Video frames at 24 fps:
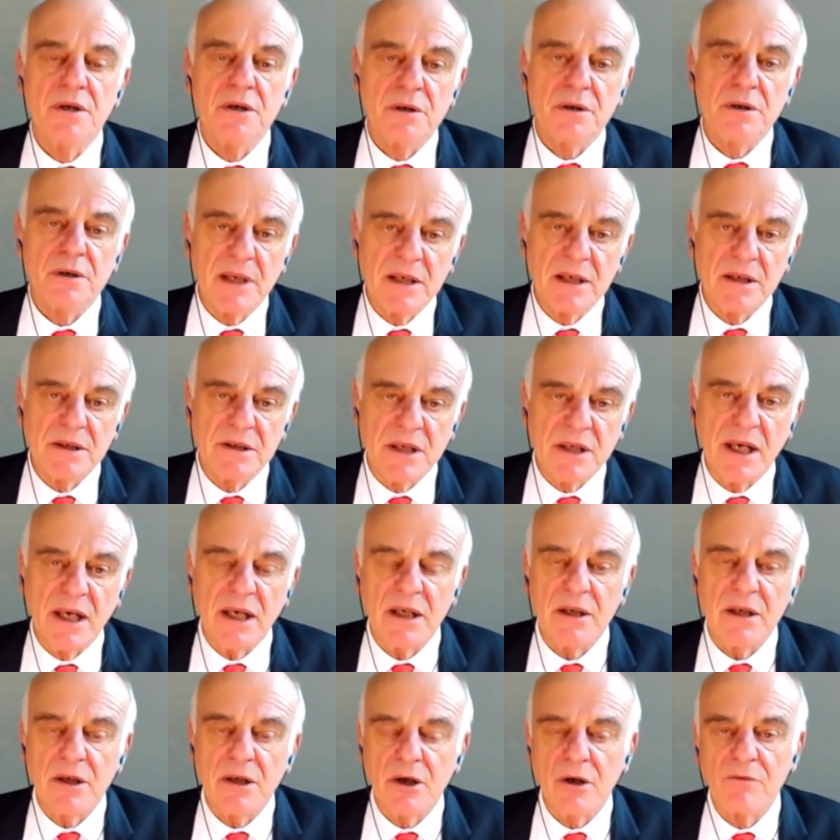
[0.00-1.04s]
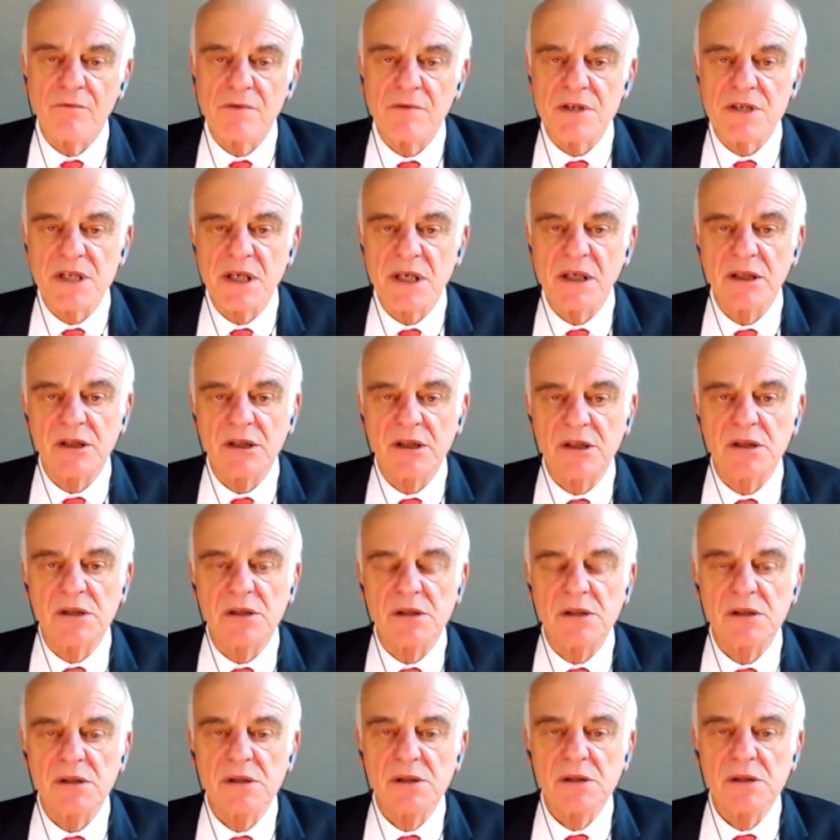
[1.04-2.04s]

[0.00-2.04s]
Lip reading: to maintain conversation,